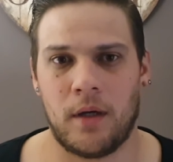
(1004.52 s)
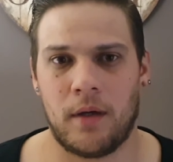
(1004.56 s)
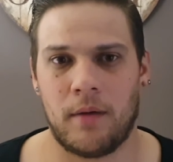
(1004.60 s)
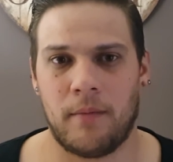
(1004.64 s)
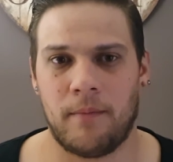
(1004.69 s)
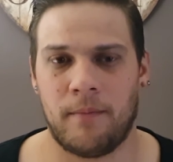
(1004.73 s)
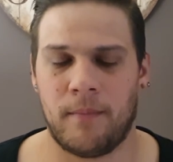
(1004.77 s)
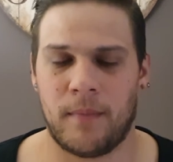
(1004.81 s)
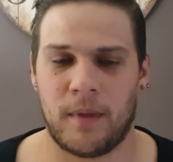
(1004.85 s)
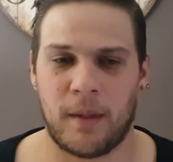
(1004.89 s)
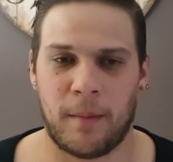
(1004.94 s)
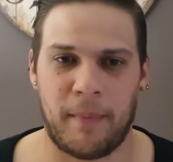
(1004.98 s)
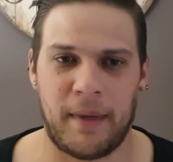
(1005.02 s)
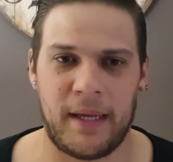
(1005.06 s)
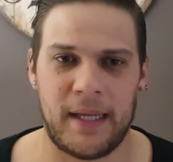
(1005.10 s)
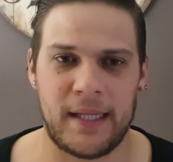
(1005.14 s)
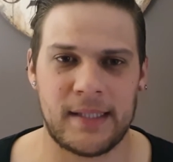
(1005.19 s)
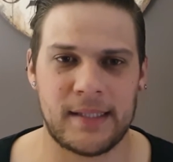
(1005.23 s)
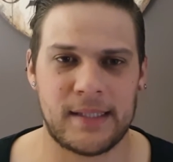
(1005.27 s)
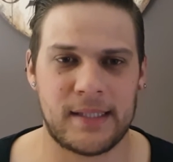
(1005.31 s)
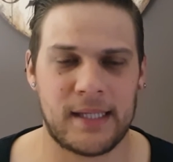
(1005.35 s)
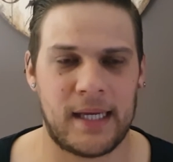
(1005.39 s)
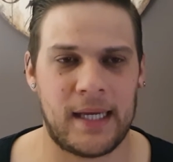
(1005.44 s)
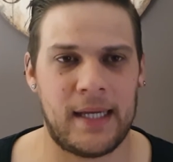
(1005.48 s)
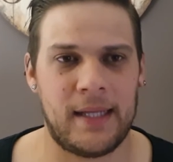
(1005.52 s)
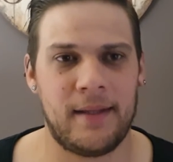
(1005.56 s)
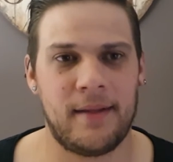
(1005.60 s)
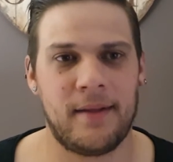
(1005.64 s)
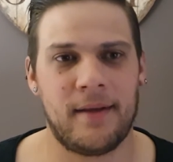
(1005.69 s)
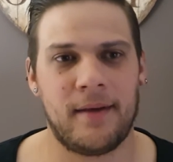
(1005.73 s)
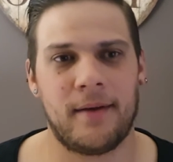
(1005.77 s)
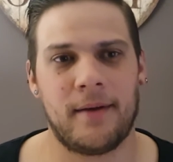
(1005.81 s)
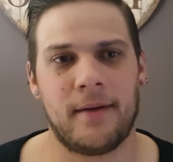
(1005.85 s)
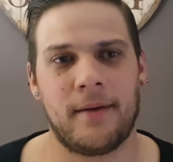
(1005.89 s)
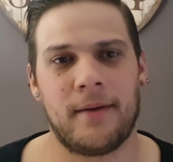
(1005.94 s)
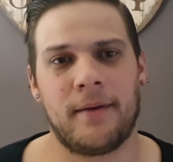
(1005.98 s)
in the men's and
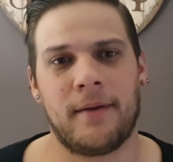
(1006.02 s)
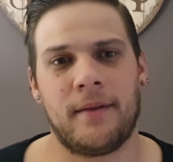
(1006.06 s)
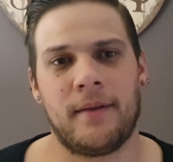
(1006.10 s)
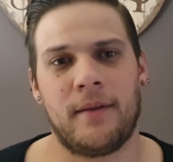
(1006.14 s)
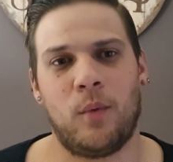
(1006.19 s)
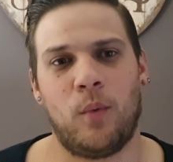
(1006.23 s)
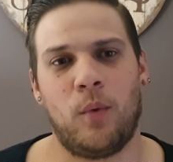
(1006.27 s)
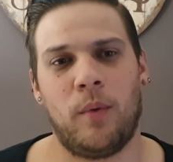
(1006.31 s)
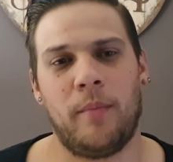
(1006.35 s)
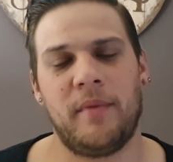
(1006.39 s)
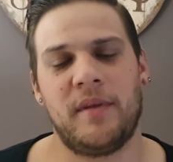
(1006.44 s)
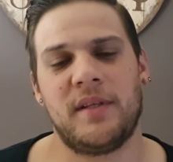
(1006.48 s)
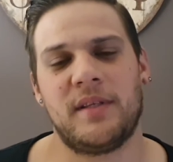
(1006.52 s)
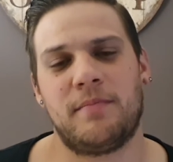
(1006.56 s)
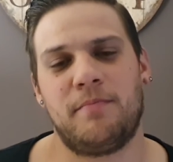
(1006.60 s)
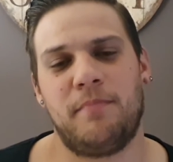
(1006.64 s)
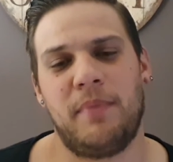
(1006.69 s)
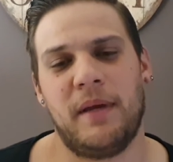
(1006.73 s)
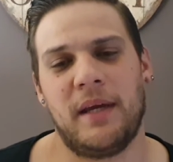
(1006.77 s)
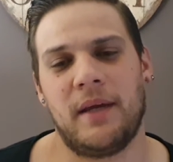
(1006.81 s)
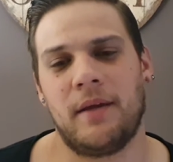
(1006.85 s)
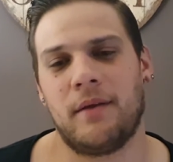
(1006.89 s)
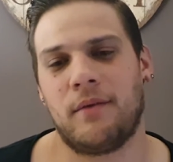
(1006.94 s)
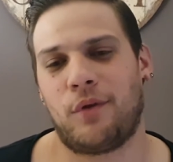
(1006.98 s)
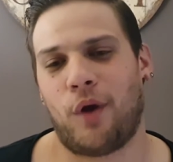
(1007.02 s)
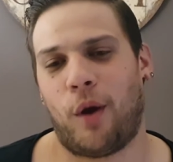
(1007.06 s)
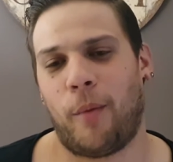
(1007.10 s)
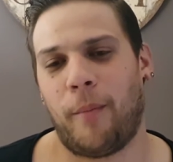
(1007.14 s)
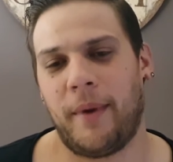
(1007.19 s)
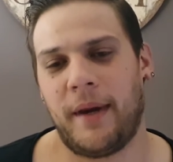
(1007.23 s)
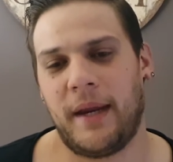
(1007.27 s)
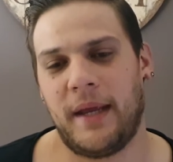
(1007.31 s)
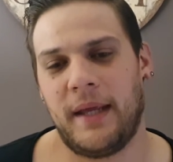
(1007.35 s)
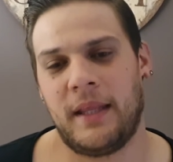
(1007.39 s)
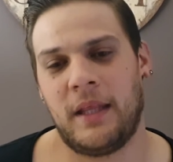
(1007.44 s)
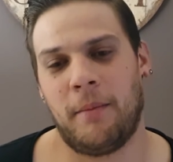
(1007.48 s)
the women's, being
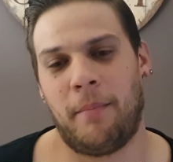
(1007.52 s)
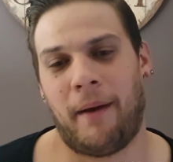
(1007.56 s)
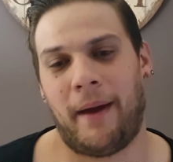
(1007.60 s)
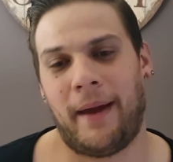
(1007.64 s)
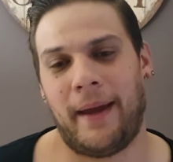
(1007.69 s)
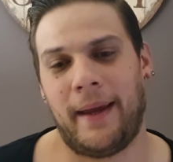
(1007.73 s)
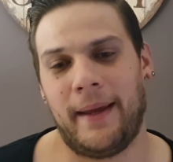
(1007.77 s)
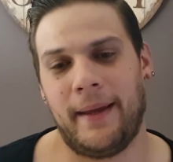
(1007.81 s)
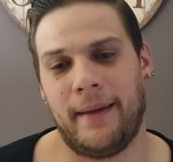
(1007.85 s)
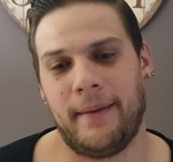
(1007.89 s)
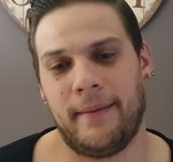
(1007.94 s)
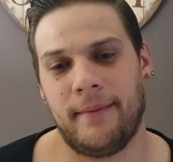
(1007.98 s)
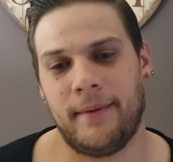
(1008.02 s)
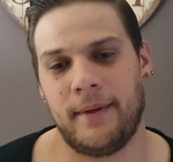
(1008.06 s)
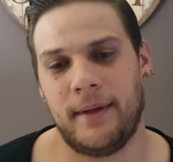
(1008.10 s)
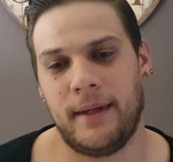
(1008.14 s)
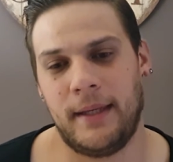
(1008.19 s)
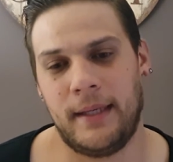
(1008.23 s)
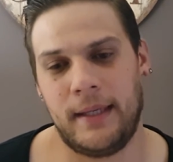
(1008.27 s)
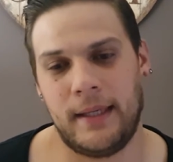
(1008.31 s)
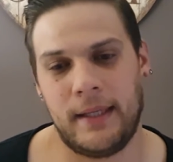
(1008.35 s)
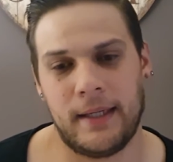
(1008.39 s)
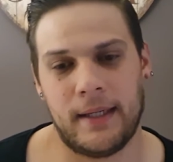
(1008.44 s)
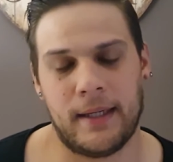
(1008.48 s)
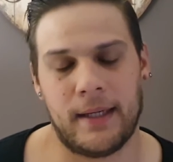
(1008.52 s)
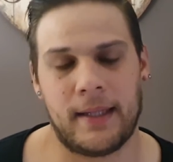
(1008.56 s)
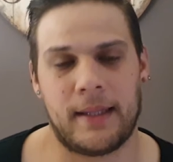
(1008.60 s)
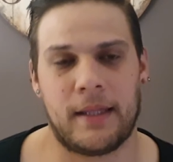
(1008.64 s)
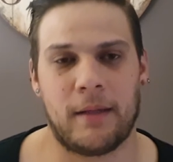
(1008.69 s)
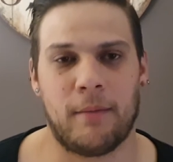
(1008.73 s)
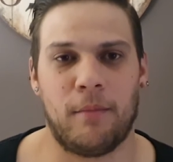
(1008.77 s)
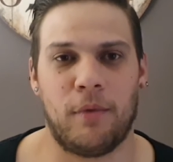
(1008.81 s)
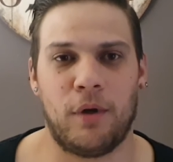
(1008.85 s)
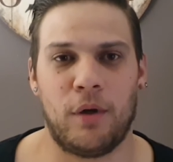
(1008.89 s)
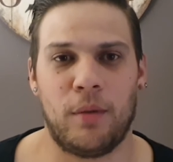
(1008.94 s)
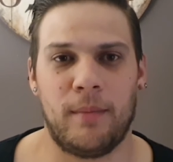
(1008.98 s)
dominated by India at
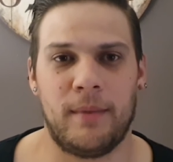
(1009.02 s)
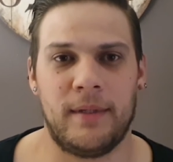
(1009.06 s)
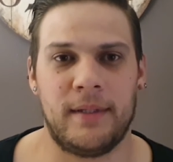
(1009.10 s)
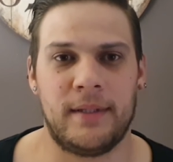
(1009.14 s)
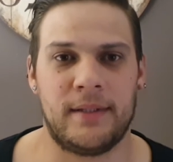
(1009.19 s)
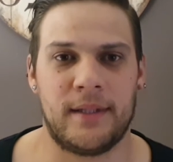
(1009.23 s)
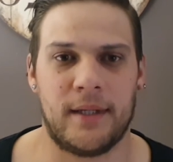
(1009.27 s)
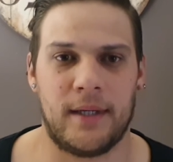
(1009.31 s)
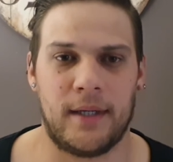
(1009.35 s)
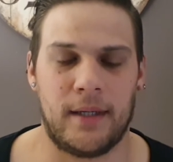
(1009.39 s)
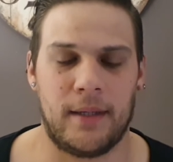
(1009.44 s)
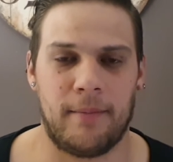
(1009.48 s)
the moment.